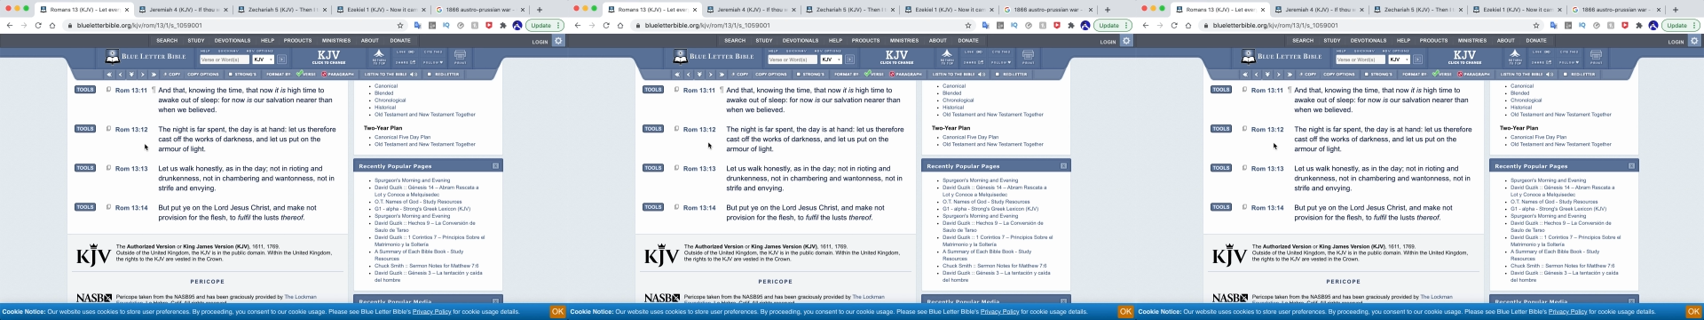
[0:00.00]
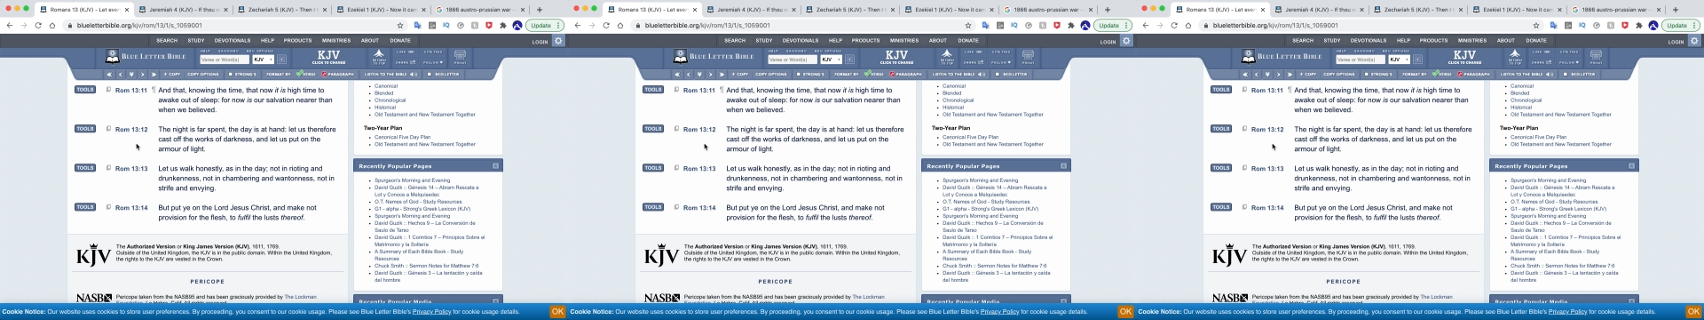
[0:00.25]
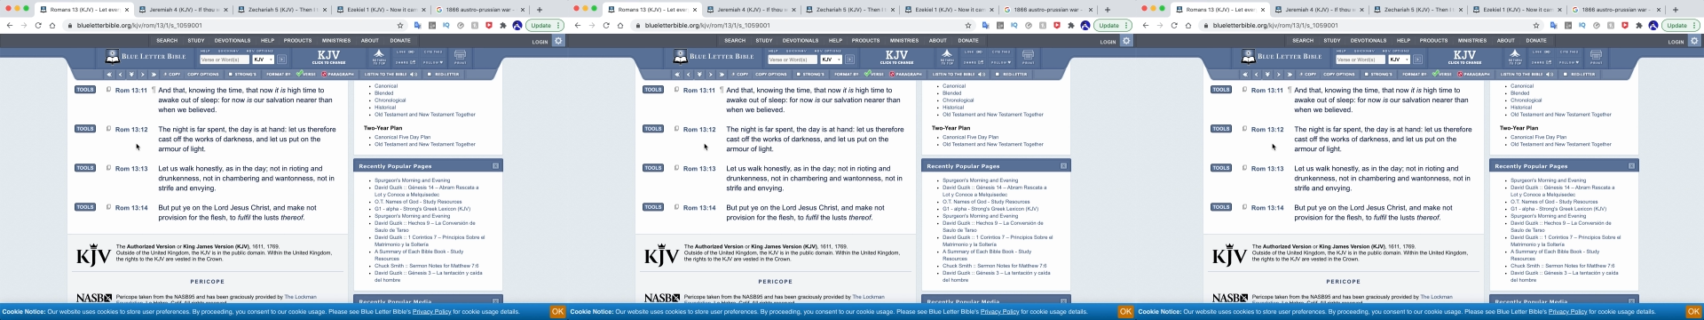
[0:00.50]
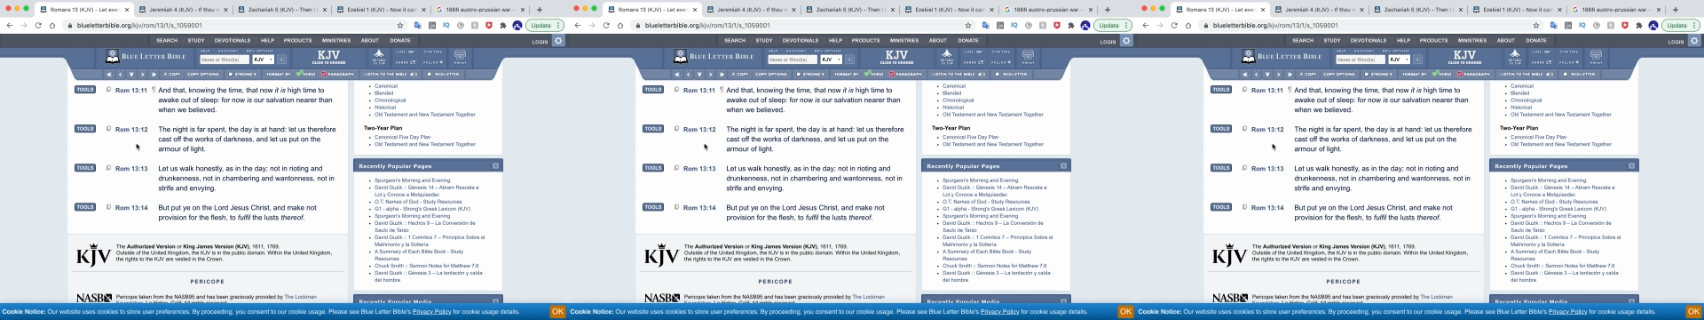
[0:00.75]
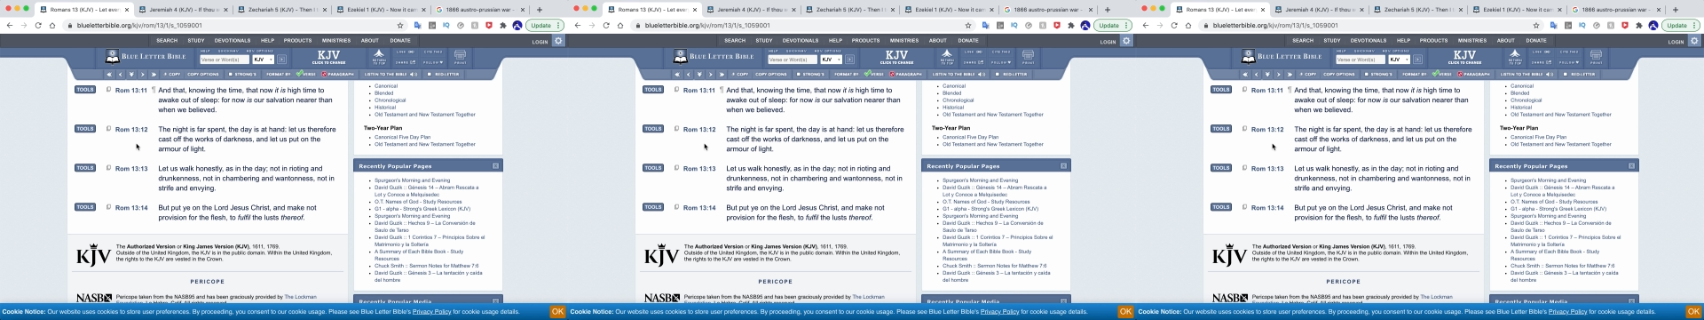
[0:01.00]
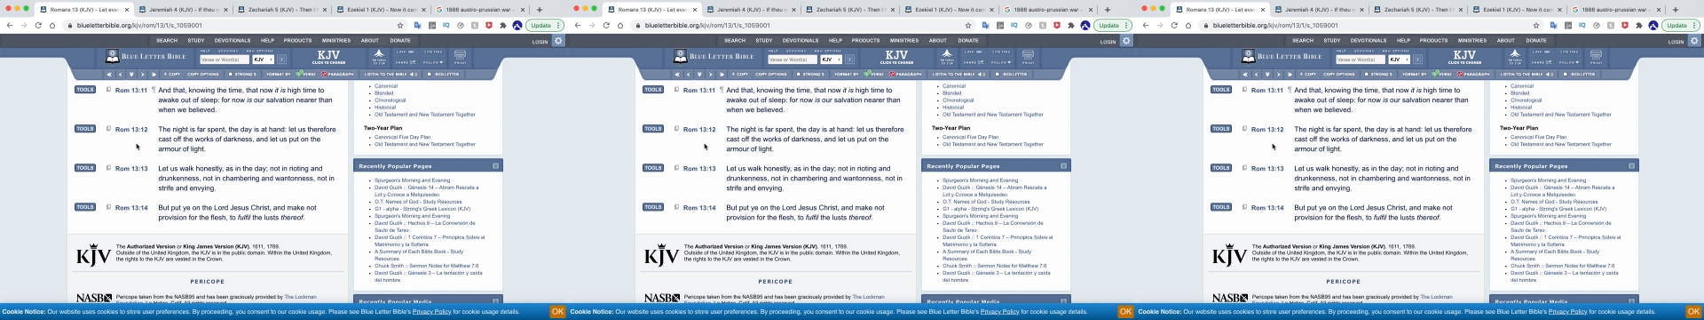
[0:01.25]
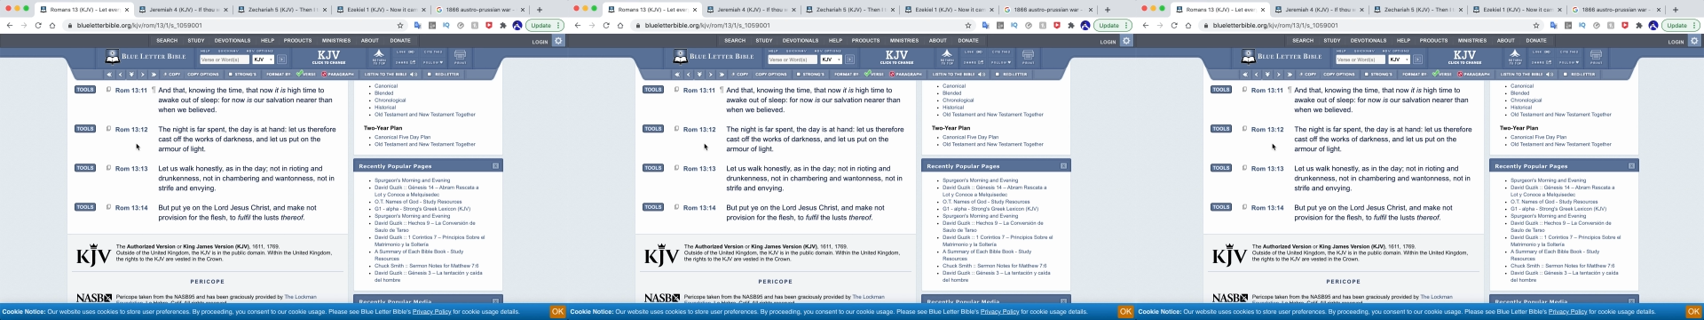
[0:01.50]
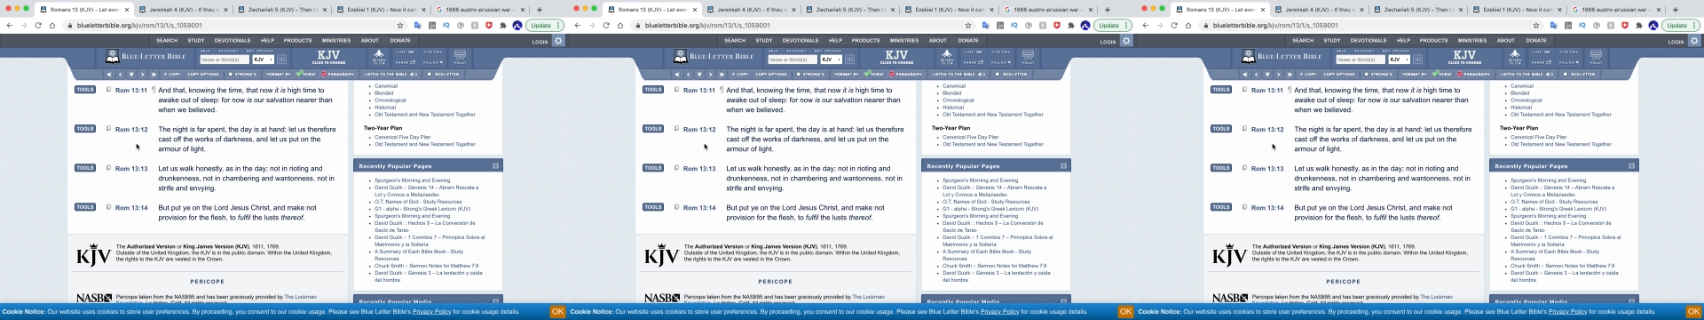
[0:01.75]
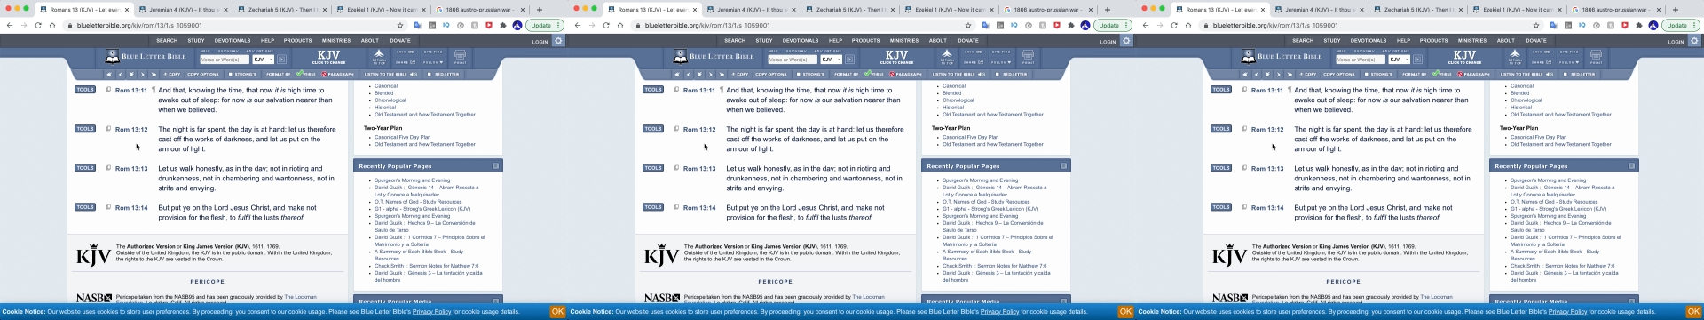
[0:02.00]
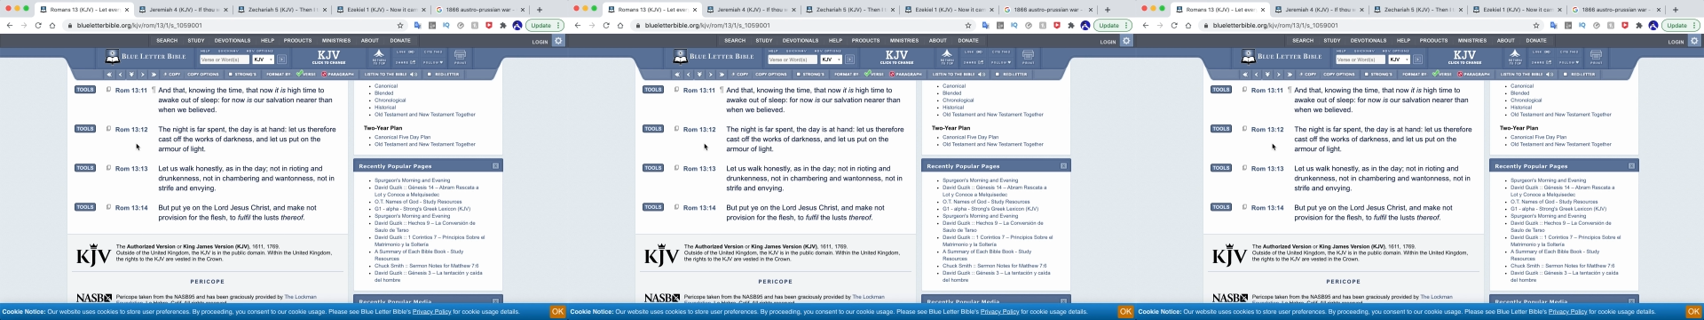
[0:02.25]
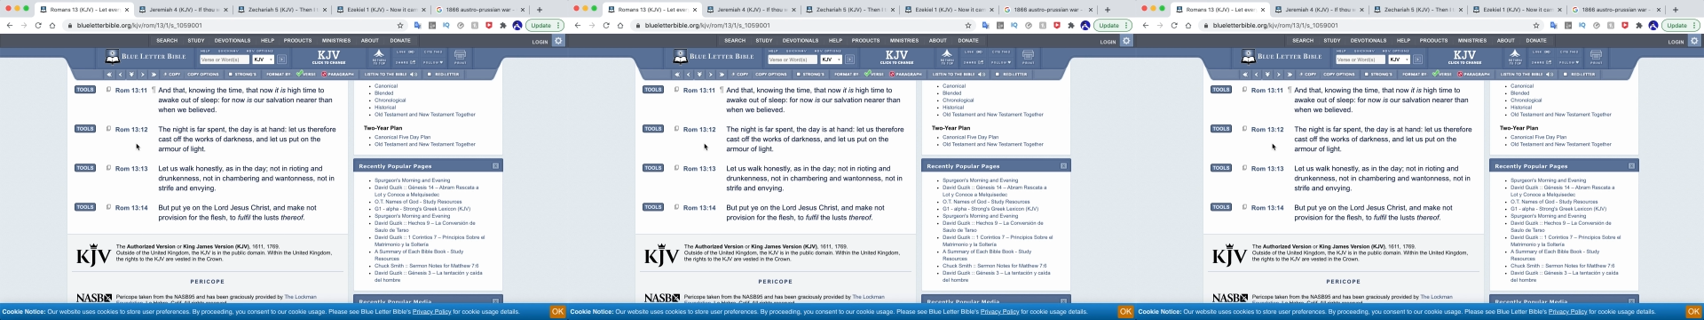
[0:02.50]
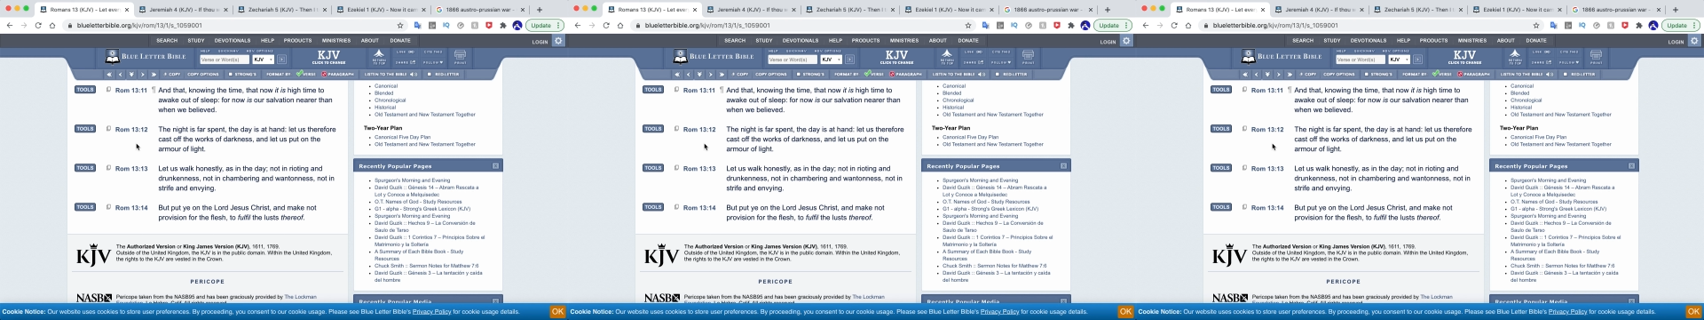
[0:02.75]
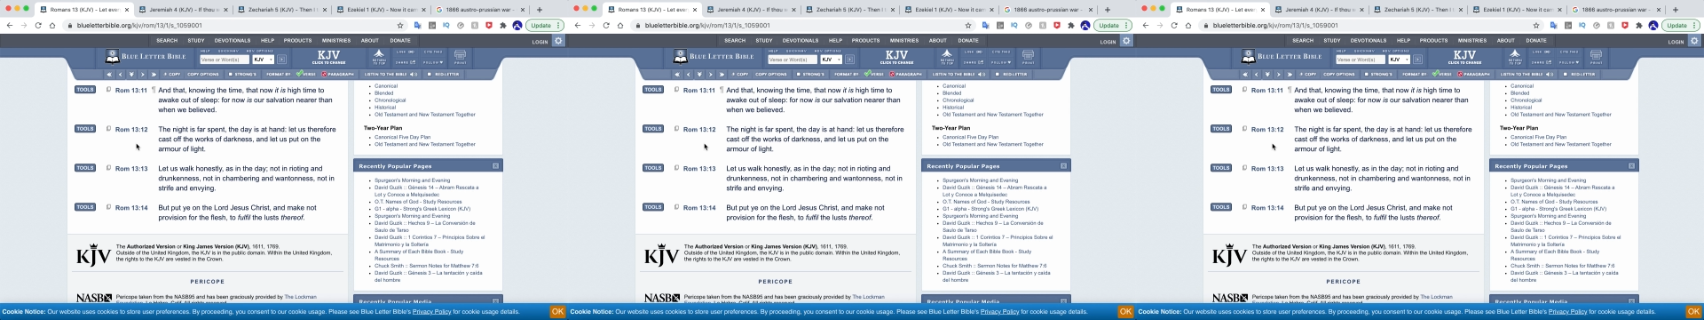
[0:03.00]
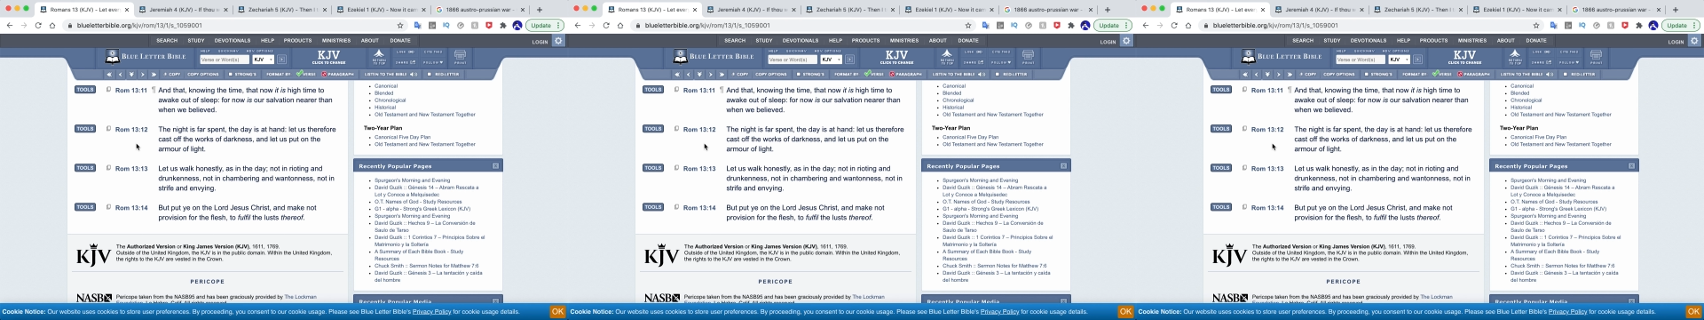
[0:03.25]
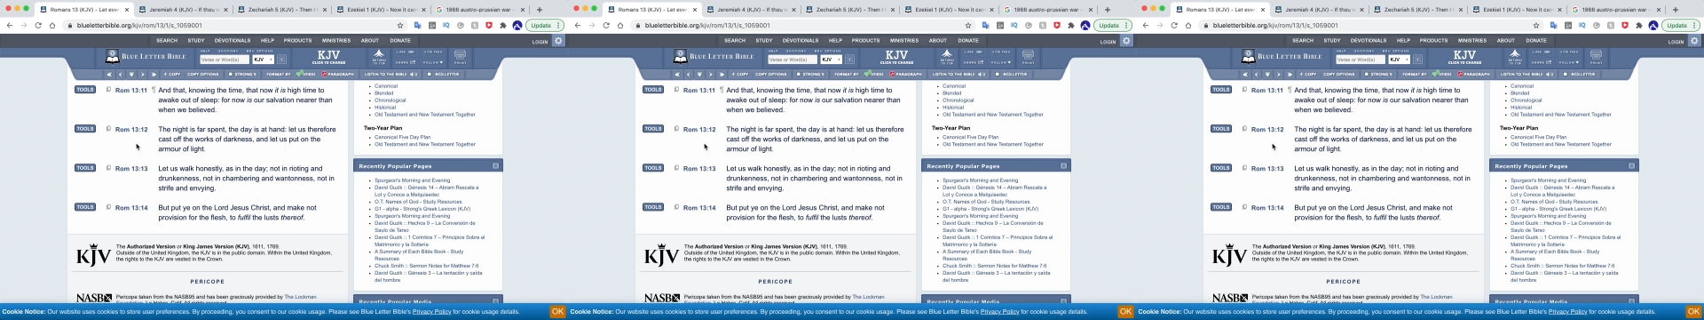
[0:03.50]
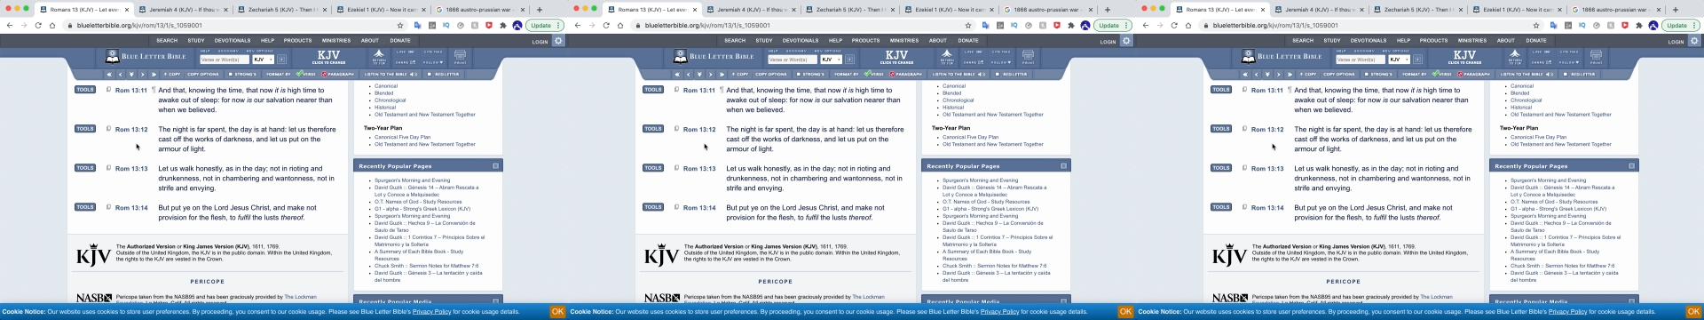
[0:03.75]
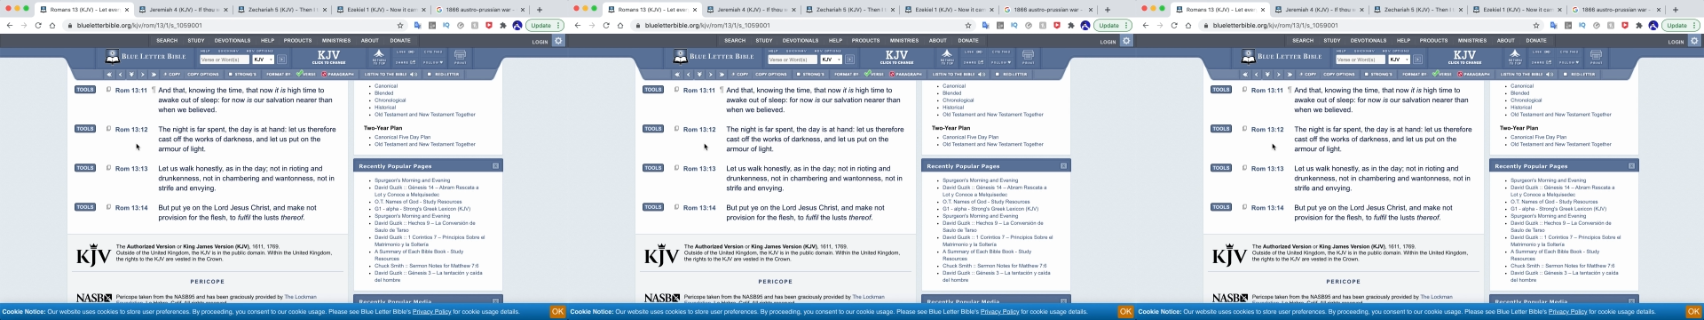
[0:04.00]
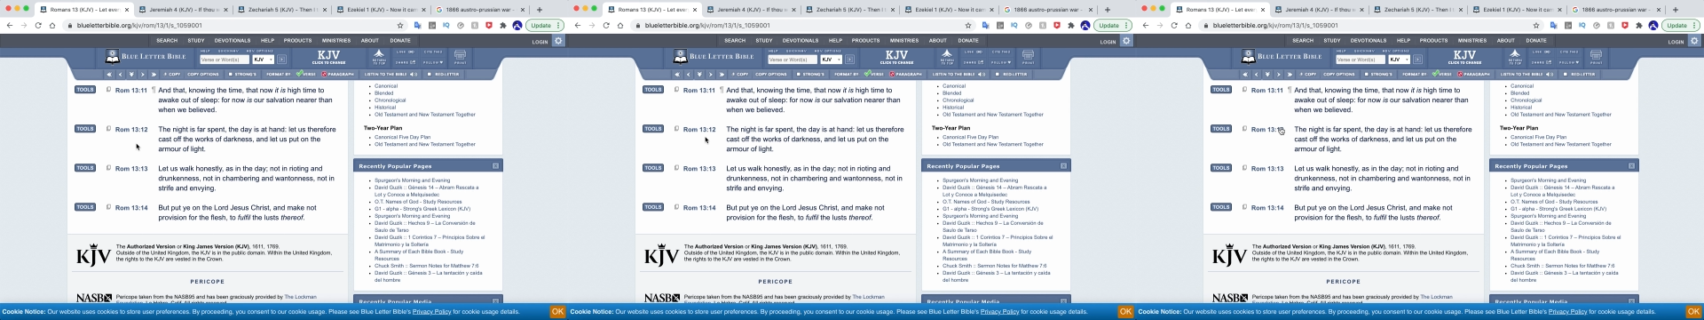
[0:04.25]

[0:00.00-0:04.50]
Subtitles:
Nobody's mouth can be seen.